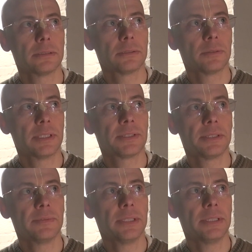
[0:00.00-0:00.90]

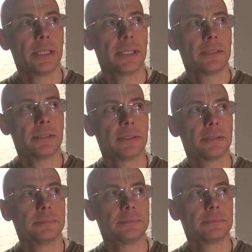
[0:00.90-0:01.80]
relatively, and
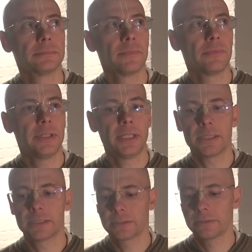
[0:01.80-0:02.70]

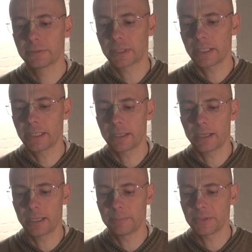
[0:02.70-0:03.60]
Vedanta Sutra had a
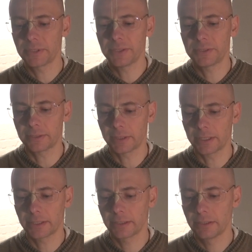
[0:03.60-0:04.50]
high position.
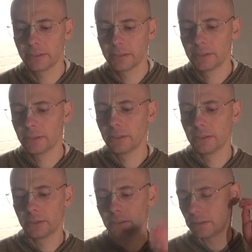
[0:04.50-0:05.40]
Like
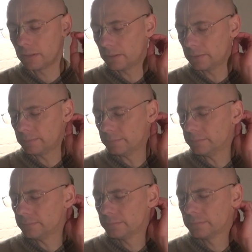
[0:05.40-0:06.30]

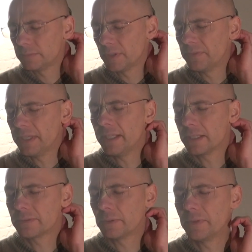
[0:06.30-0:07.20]
the
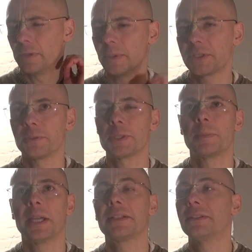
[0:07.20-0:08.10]
Vedas were very much
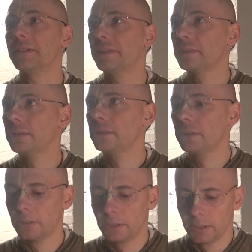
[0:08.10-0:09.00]
respected,
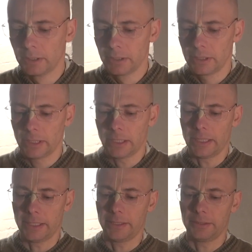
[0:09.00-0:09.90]

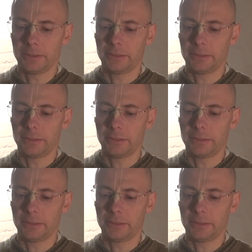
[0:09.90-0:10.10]
and